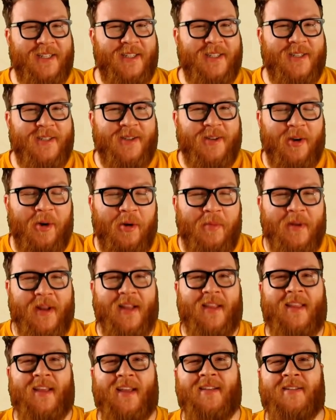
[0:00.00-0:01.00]
So
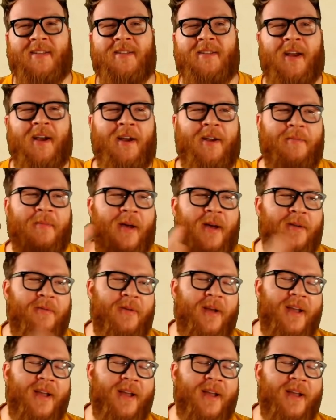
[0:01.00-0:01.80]
many things to talk about.